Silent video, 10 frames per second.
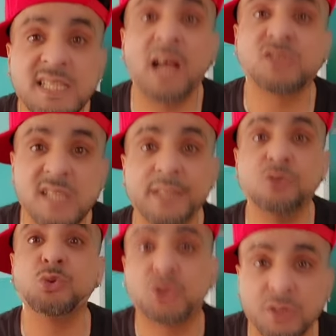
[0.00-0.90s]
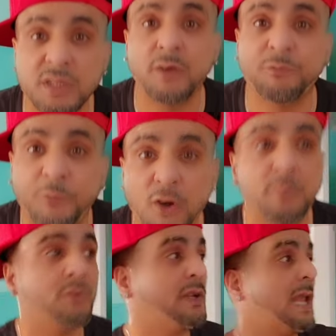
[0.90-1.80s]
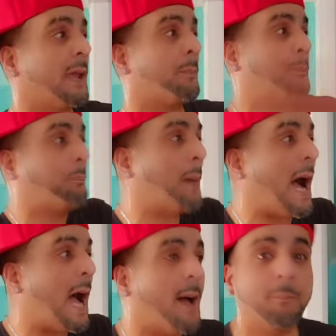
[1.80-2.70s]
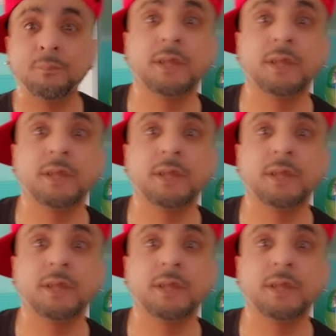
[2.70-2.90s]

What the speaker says: I'll send you to the infirmary. Like, pop.